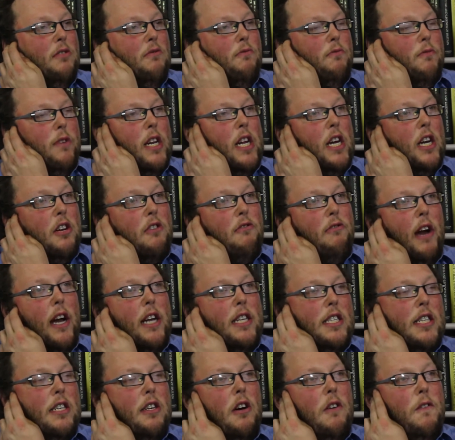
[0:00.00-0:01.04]
really a
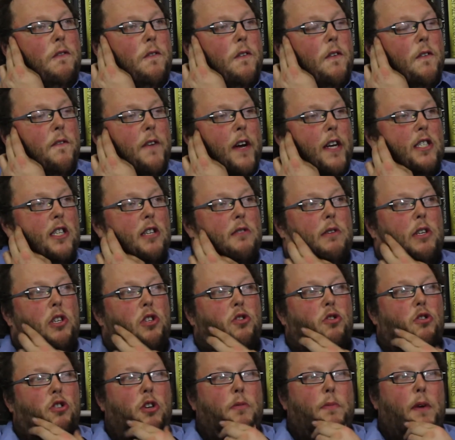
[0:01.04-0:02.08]
great deal of effects like we
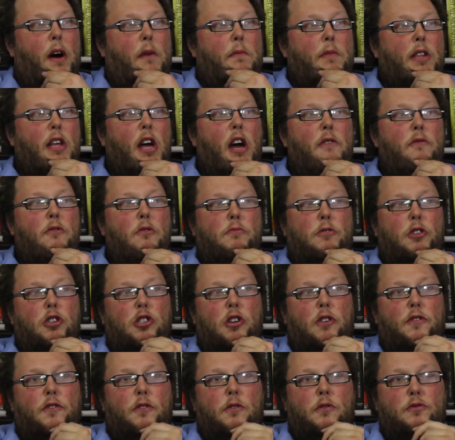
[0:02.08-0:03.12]
talk about. I mean, the overall
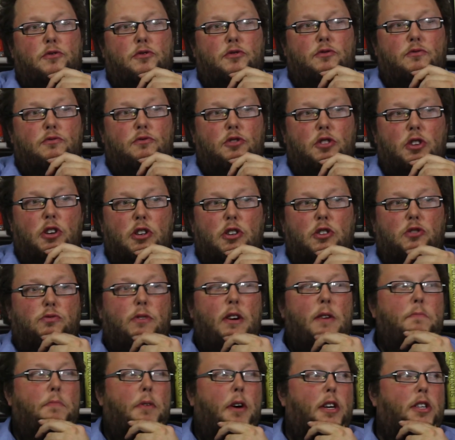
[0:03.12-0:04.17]
production I thought was good. It's
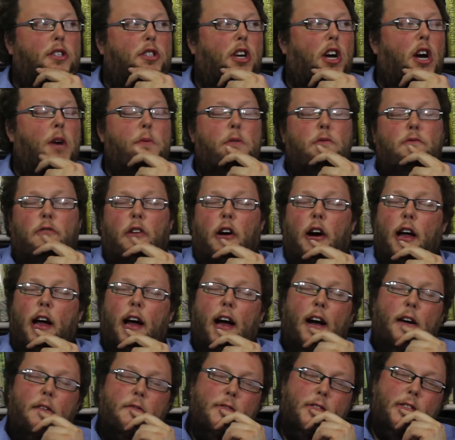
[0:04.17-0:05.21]
written by Toby
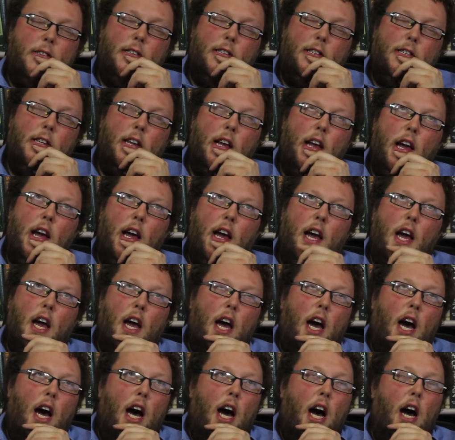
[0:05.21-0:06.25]
Whithouse.
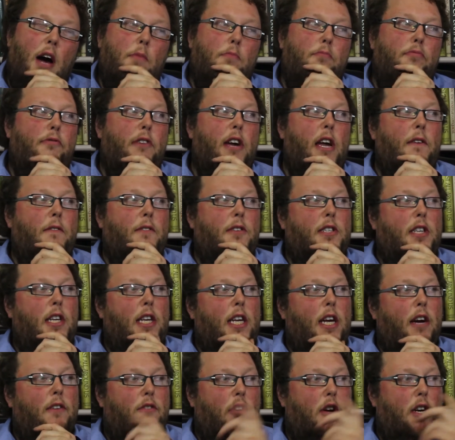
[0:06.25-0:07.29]

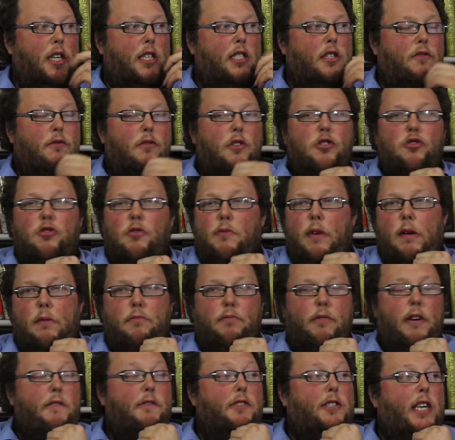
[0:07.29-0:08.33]
Previously, I've got a list of what he's written.
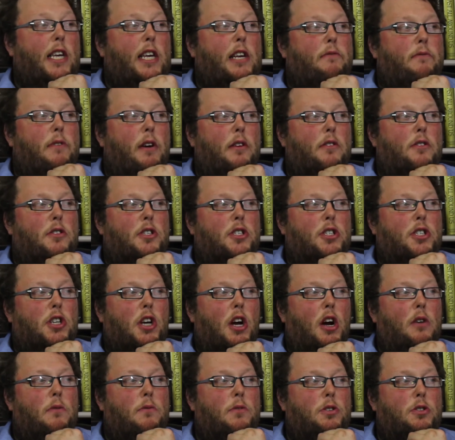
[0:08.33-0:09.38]
Previously, he wrote
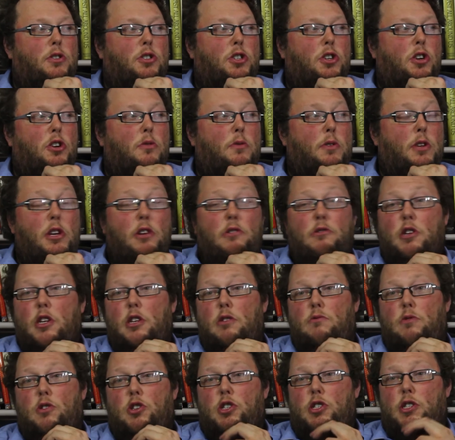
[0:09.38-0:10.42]
School
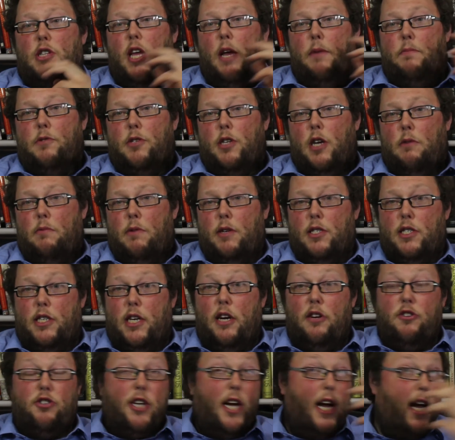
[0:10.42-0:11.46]
Reunion, which is the episode where
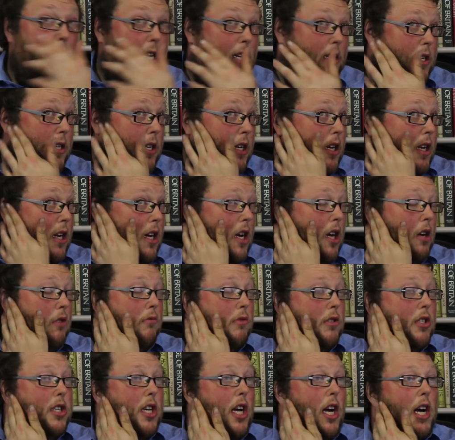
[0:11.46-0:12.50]
Sarah Jane
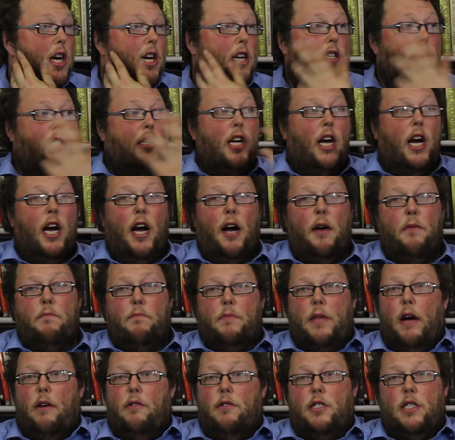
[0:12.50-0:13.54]
returned.
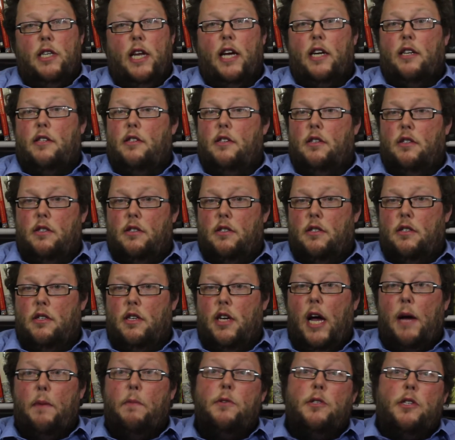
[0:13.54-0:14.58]
That was an excellent
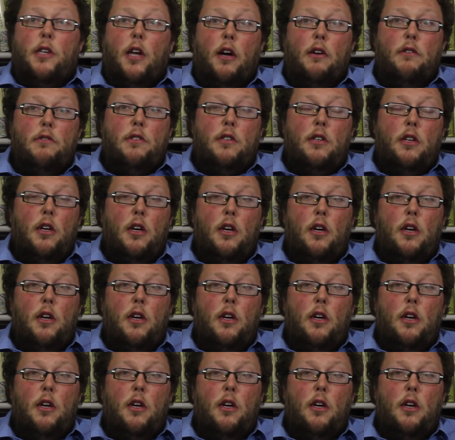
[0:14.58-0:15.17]
episode.